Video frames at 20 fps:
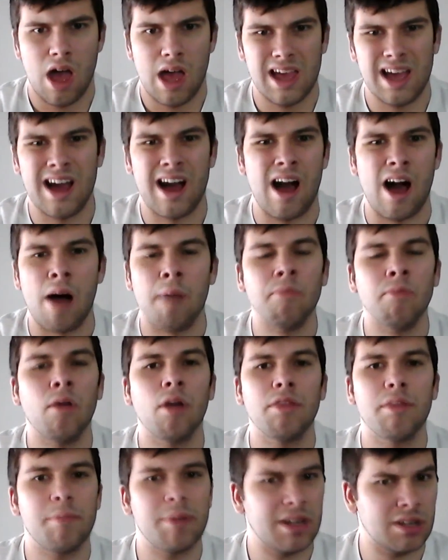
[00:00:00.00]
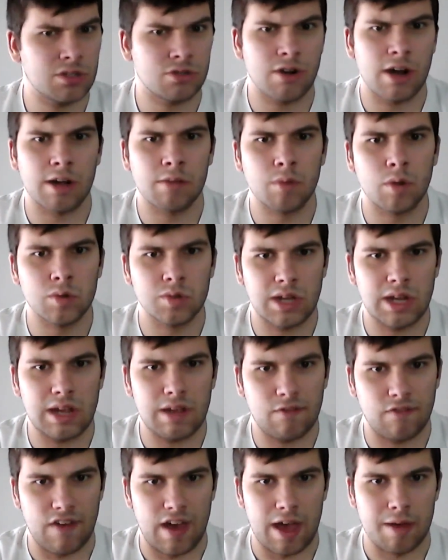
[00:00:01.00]
I'm not the biggest Dragon Ball Z
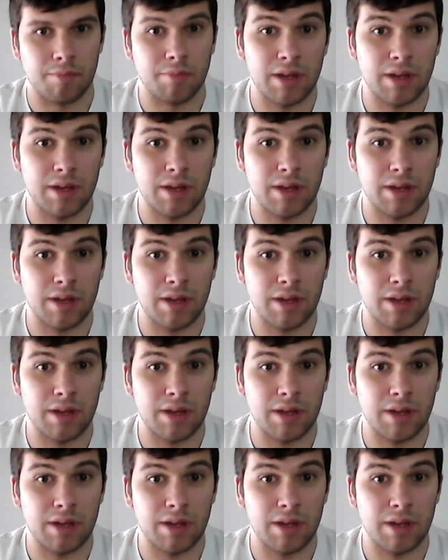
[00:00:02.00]
fan,